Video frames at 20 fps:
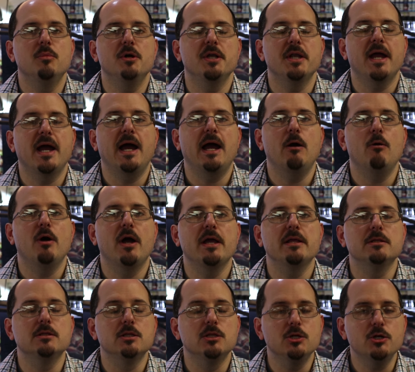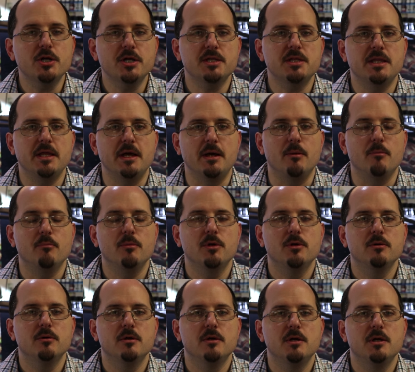but how I look at them
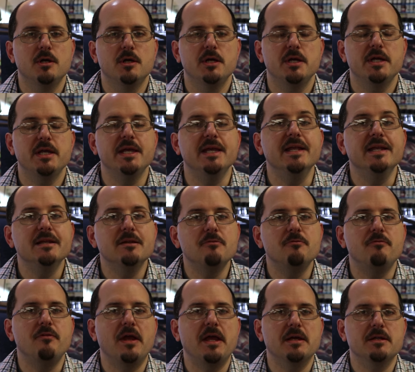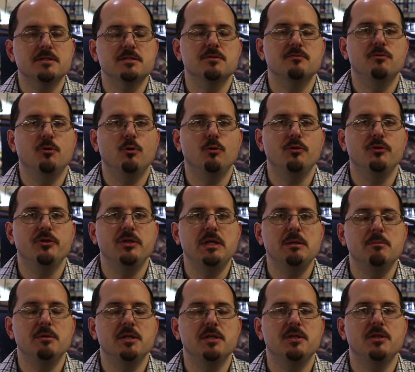in advance of Golden
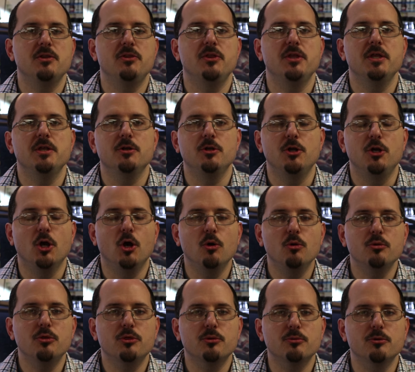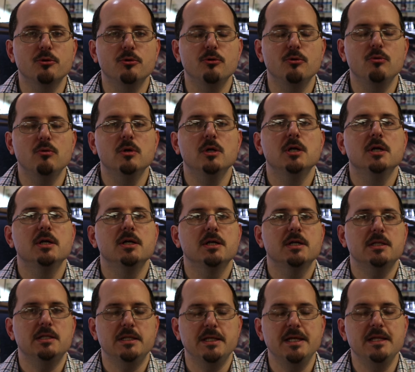Demon to then go through,
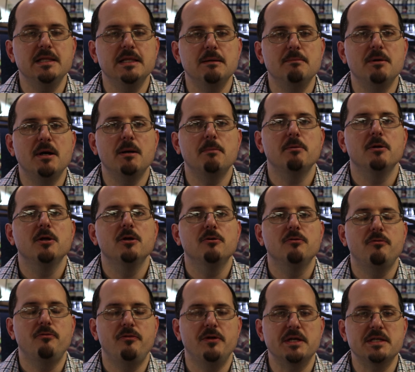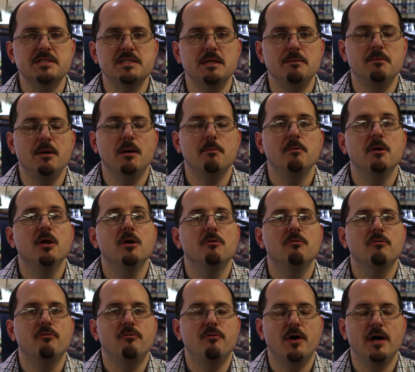clean them up, fix them up,
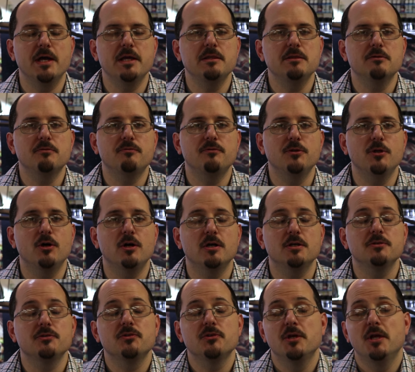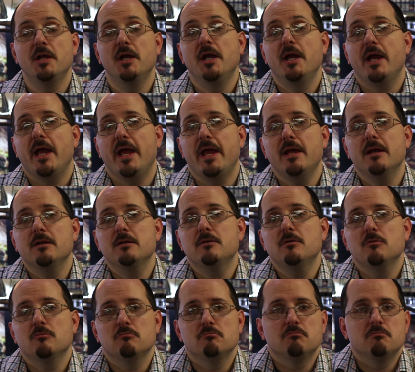find the flaws,
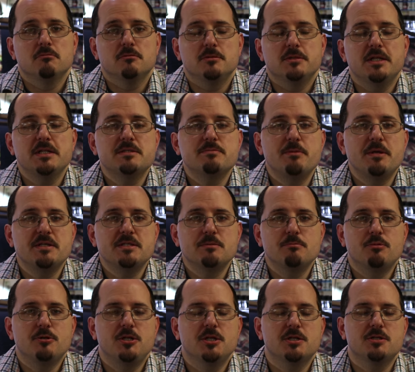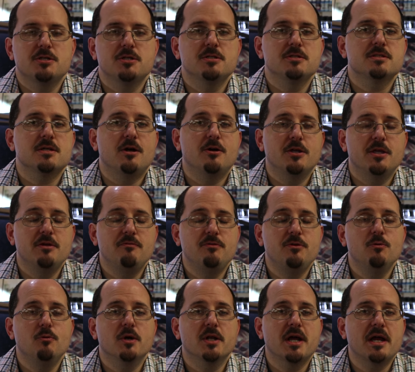and let's make some predictions. I'll give
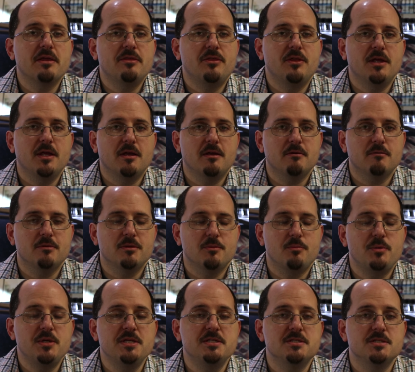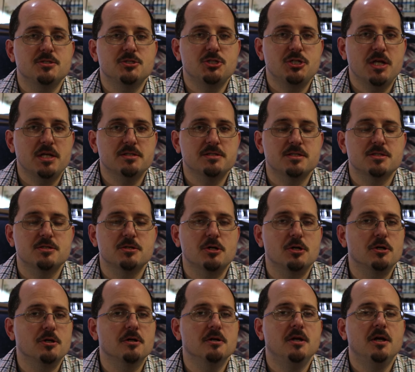you what I think the piece's chances
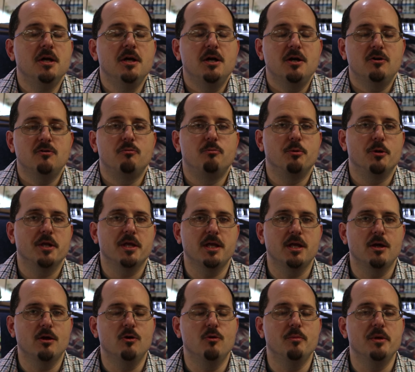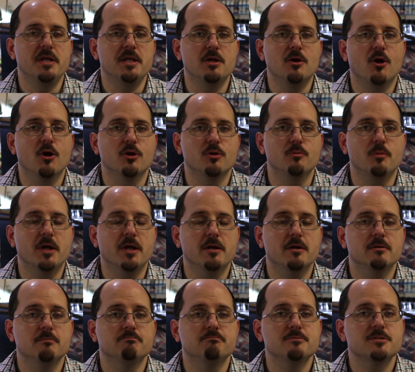are of bringing home any hardware.